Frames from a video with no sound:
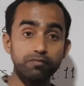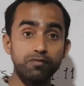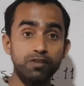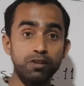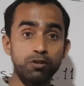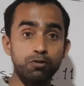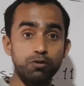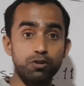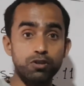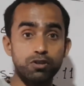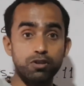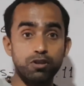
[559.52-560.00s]

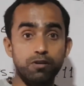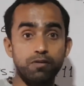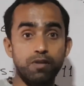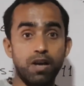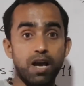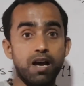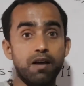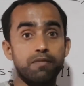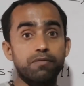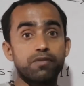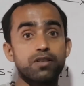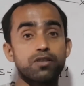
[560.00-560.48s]
We should
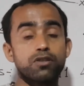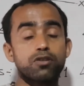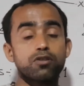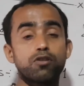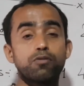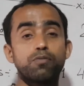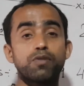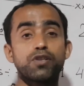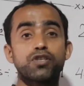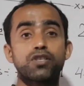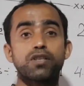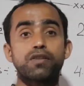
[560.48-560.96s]
have so
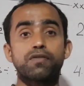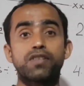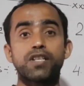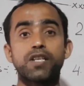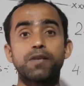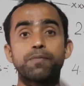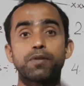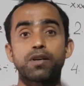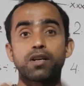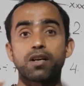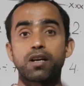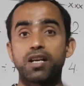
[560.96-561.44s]
much of
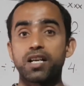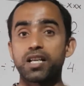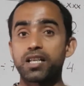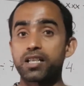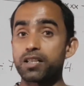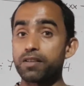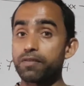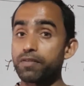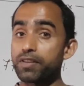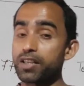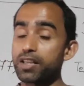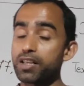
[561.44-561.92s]
deeper
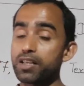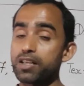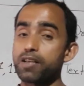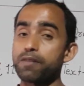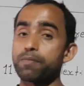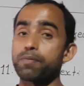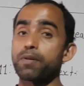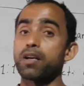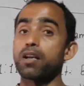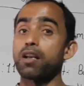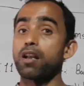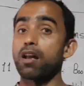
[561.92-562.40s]
connectivity,
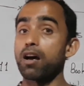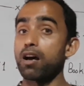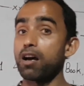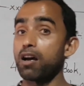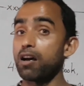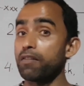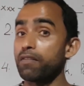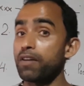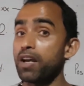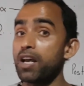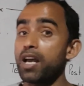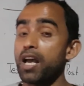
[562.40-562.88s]
deeper
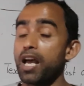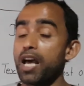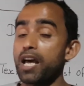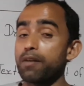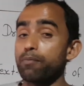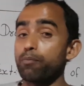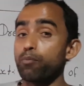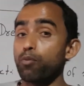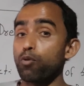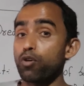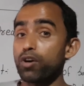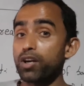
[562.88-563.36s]
love
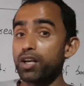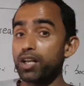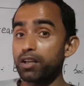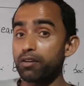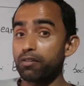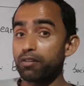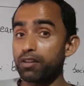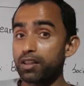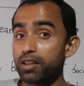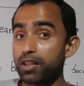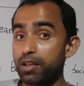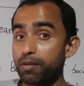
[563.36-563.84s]
and bonding
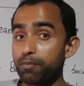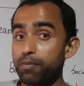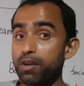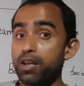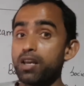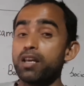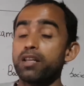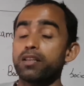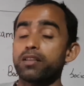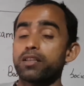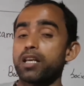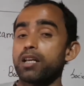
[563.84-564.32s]
with
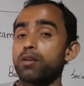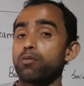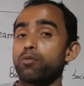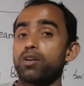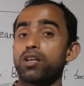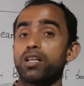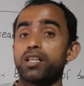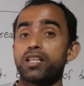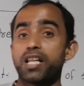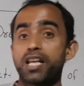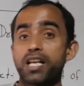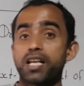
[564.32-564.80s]
them. Then
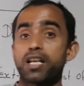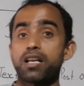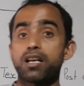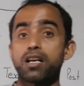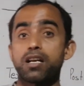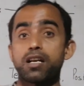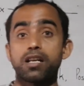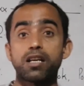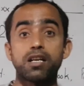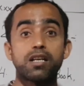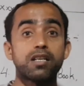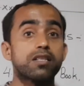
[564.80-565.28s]
only they can
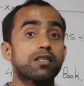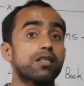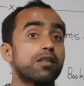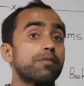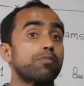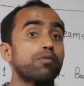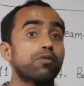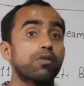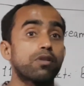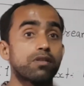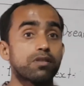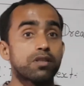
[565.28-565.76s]
really
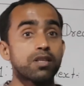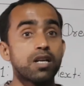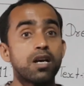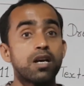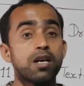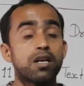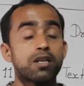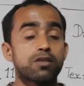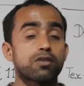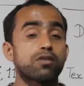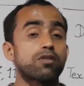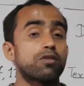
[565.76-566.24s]
support us.
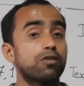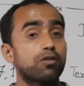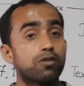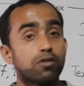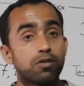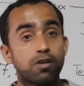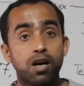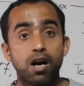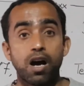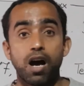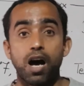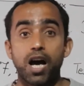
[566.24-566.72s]

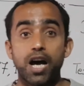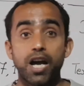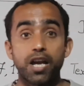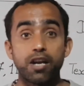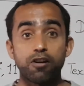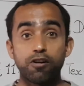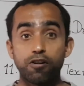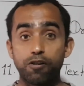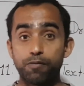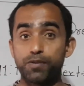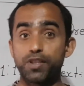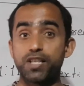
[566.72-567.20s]
So I
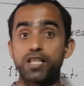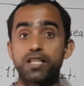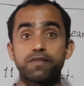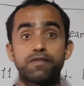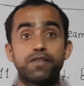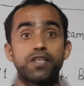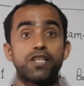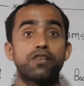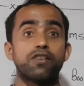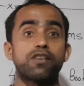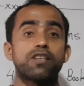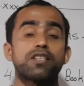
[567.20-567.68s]
hope this
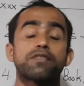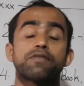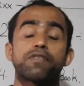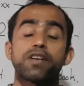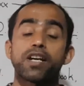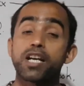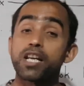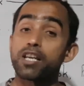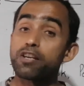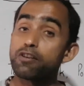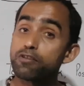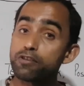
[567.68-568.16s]
video is
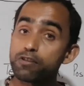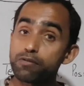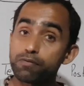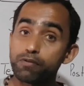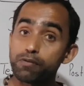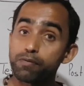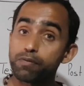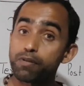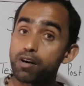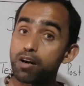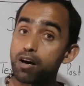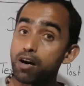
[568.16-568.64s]
very useful
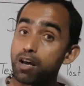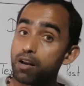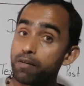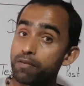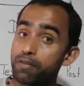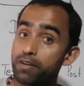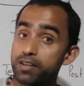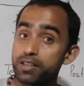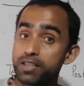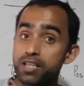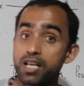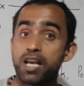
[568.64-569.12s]
for all of
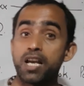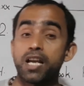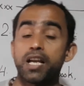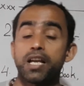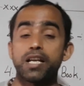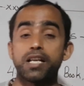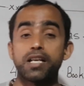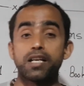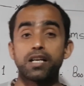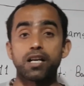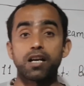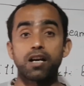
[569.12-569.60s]
us.
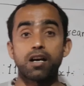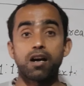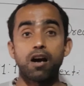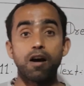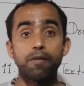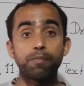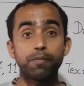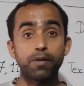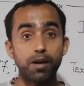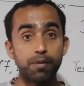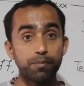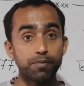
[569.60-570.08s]
In
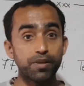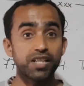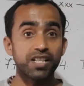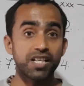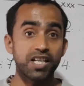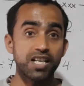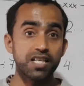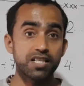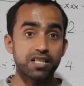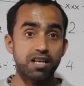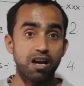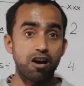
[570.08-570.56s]
upcoming
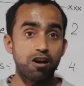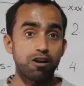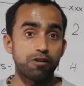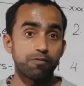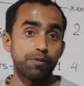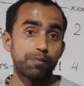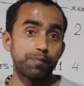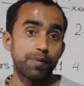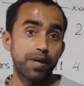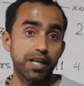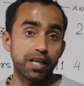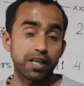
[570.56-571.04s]
days, I will be
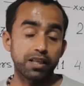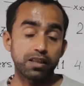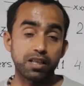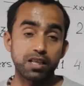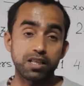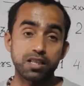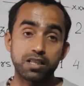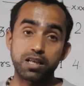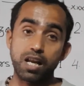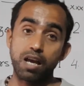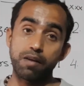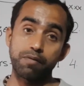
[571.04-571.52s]
making
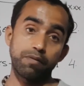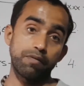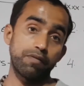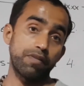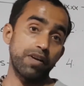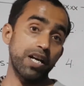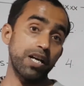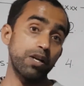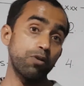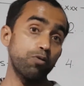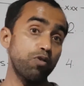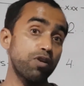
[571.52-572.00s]
this type of
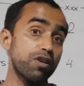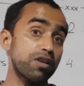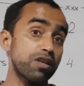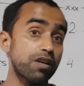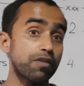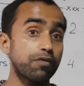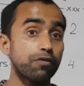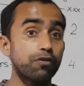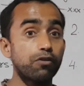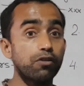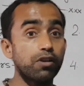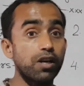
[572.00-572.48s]
very
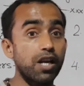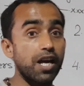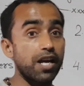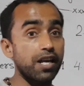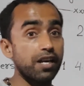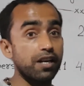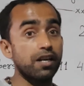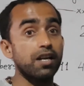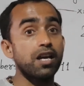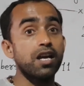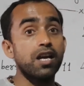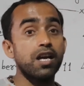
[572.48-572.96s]
wonderful
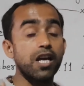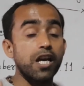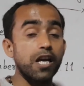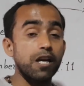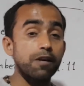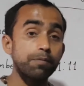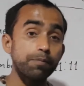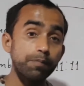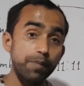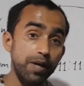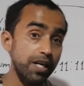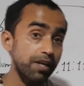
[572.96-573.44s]
and
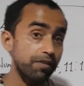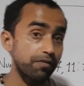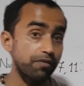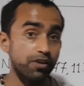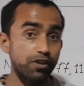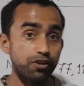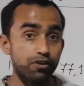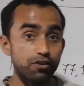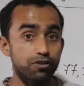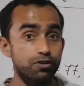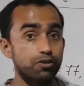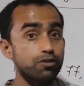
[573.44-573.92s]
informative
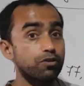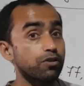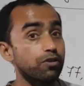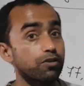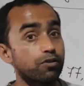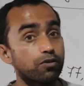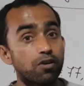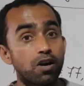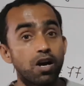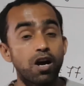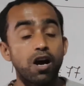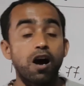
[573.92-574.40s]
videos to
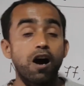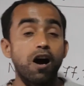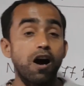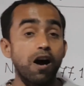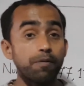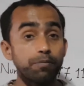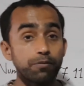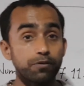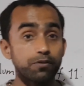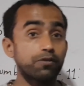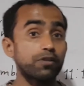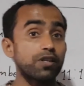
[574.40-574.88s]
you.
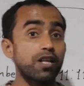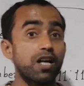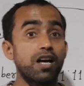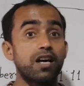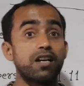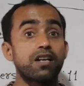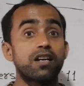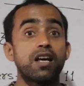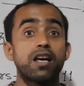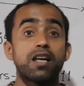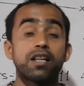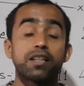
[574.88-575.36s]
Up to
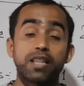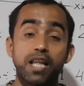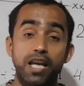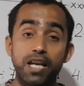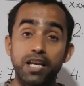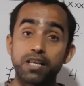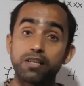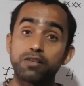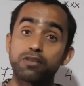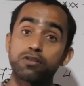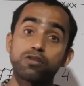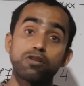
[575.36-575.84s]
that, thank
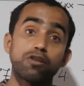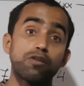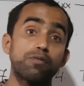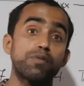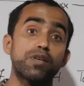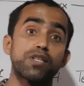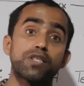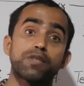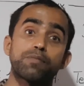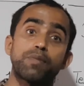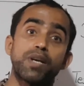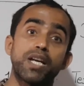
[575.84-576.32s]
you so
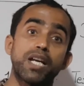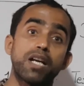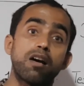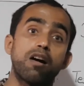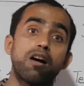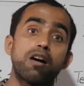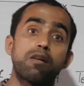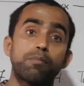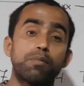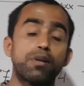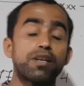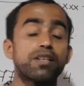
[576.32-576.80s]
much. May
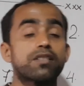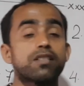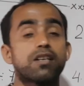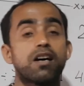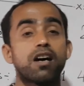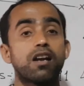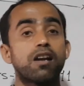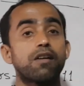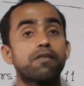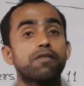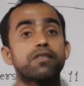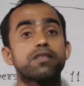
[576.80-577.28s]
God bless all
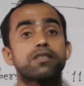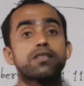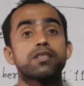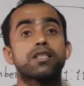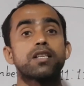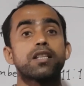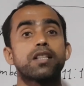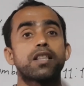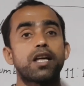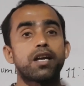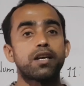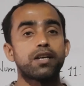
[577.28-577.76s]
of us.
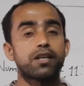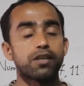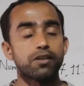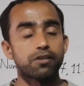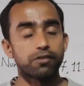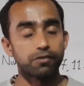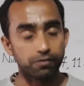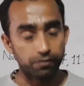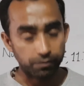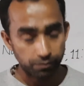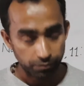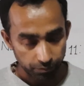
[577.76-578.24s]
Thank you.